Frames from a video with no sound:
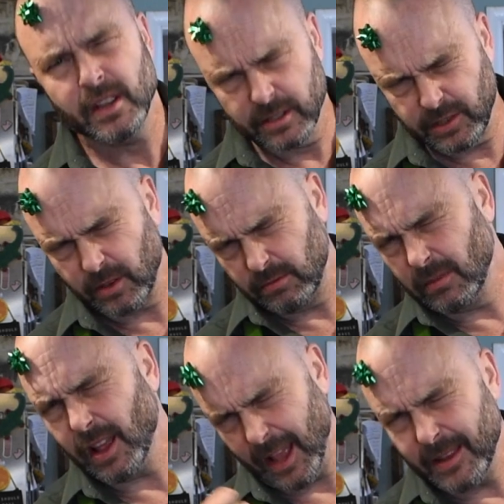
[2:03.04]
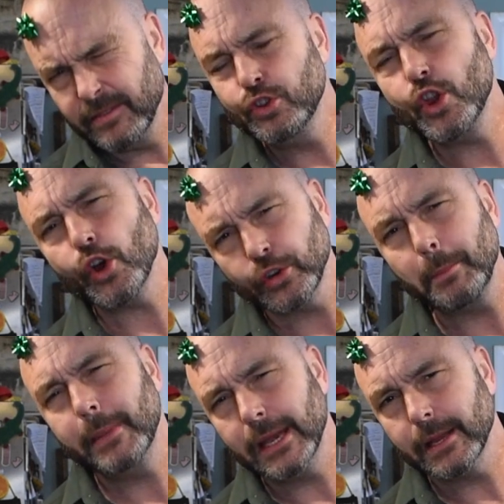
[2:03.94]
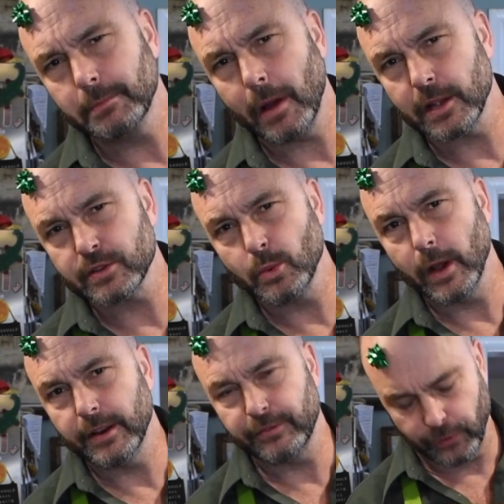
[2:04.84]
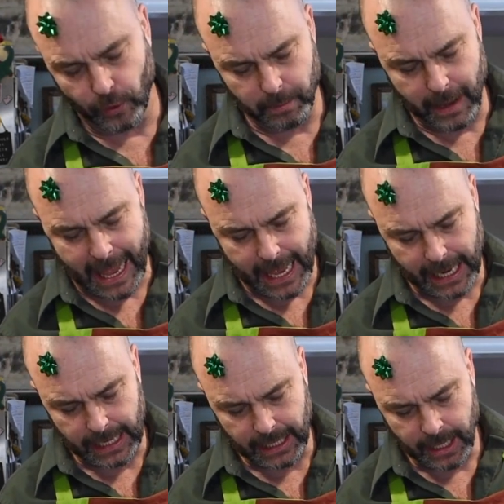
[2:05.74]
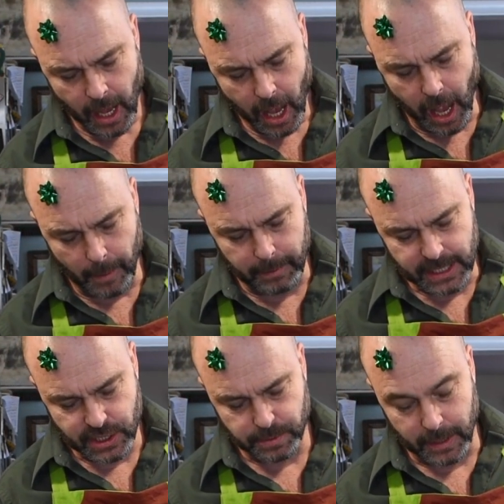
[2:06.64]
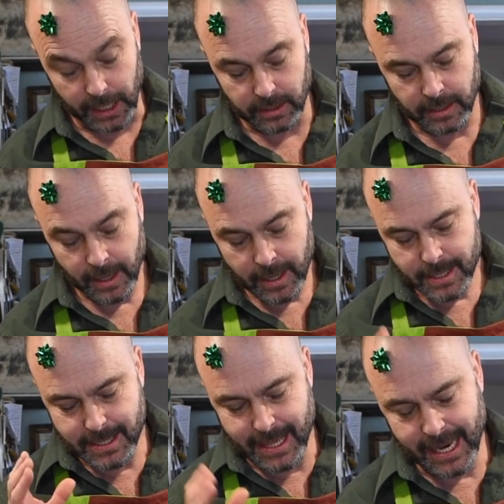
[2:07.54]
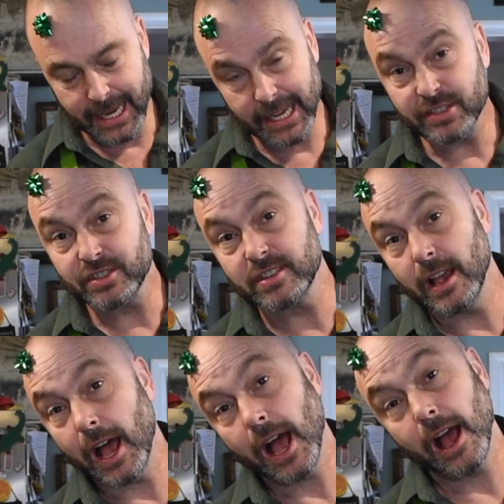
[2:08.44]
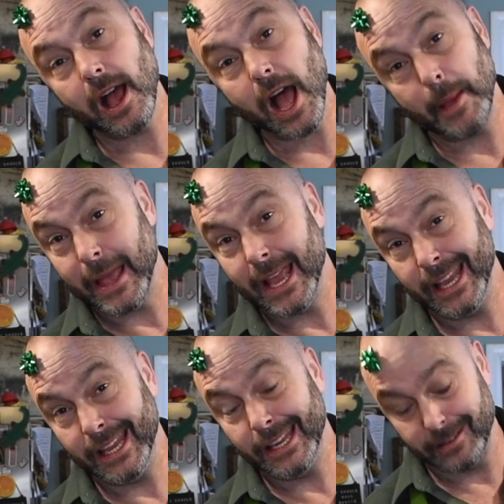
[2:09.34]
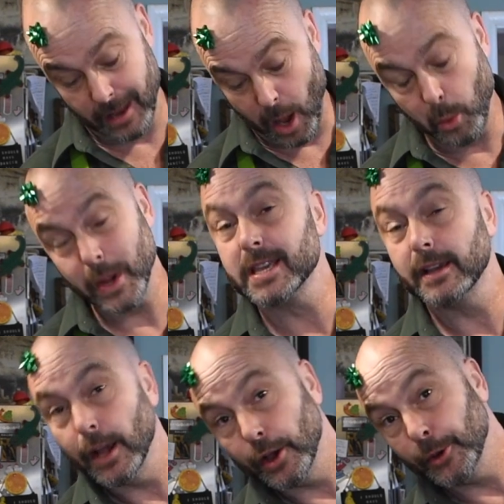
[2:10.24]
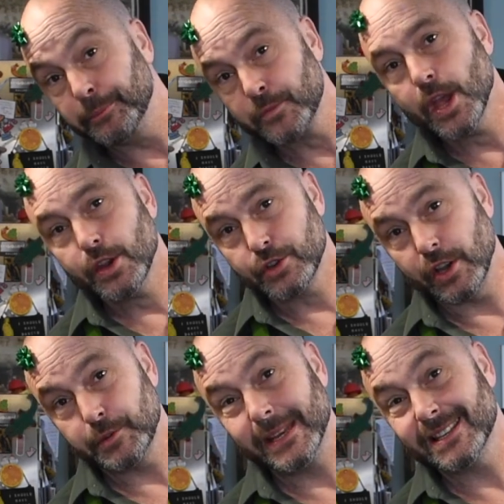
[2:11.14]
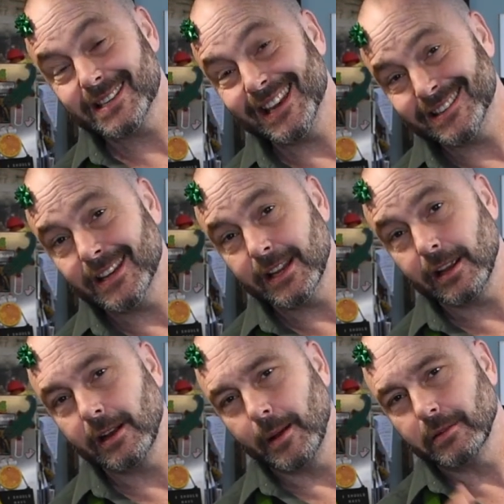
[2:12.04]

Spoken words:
So not a million miles away from a mincemeat. This I made a week ago, so it's been sitting